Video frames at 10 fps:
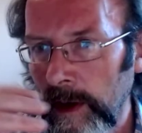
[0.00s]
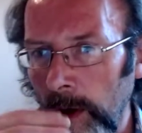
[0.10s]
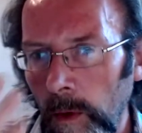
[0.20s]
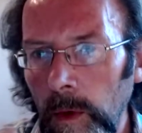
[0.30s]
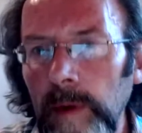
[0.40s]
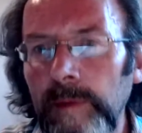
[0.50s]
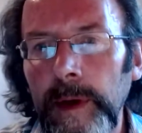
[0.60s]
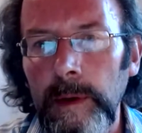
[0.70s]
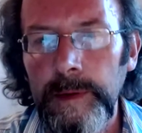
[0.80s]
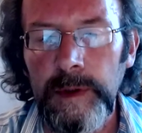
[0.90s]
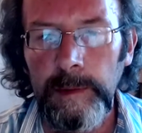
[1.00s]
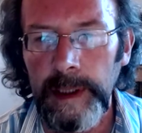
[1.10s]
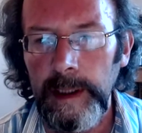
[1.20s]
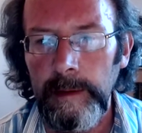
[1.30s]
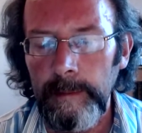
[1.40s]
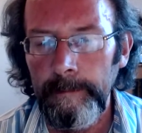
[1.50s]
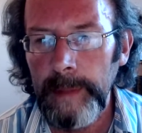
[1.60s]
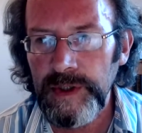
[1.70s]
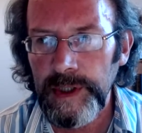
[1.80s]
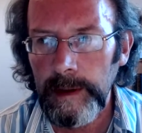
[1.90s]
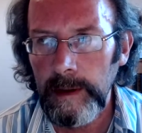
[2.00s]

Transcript: All of those could be much